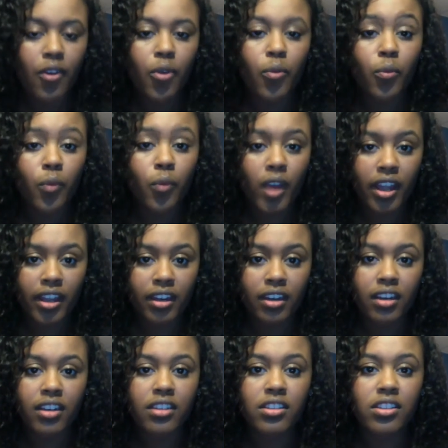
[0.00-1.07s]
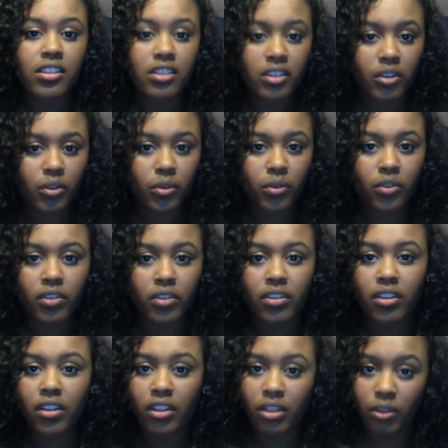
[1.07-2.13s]
1, 2,
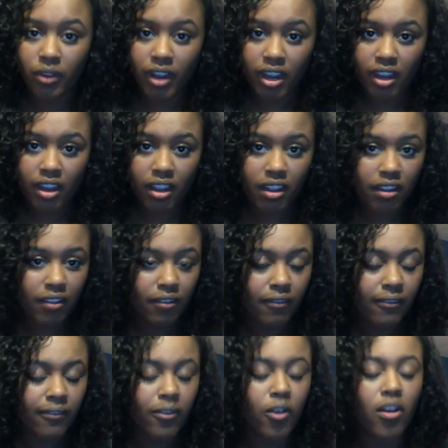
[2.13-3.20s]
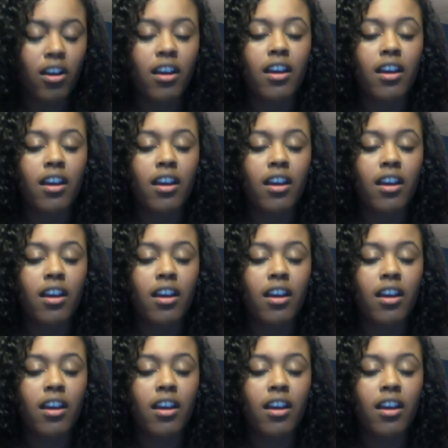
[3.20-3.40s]
3, 4.